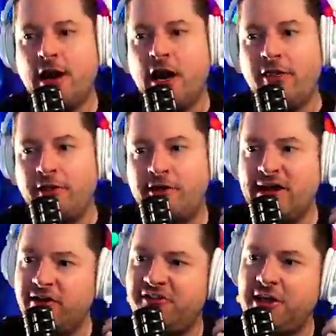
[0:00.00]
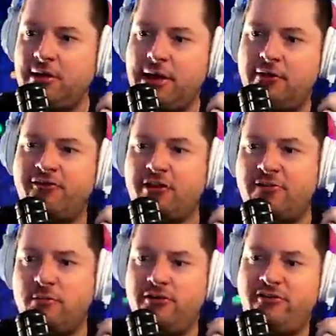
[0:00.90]
They're announcing it now. Server
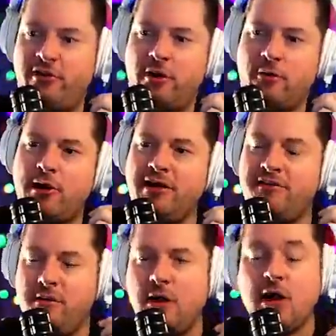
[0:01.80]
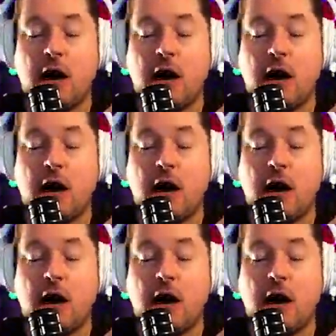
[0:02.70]
merges on the horizon.